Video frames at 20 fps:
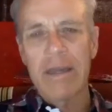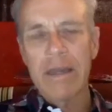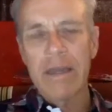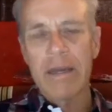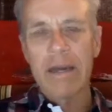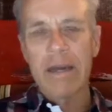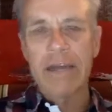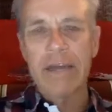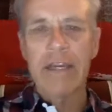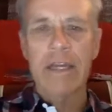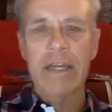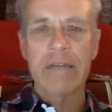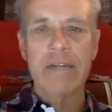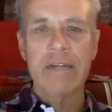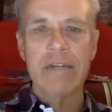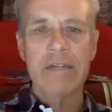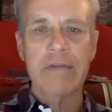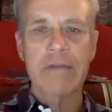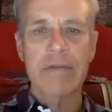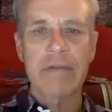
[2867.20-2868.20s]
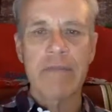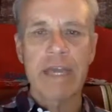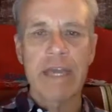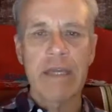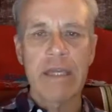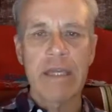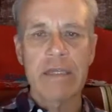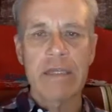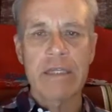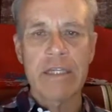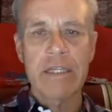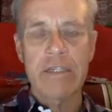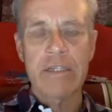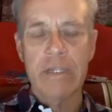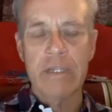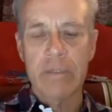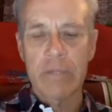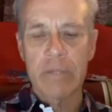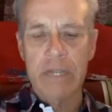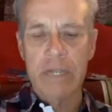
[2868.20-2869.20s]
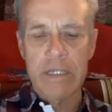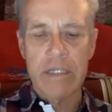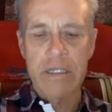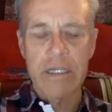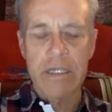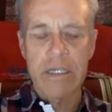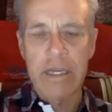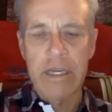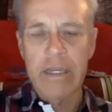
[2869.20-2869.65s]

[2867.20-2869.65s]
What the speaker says: again, it leads to complexities.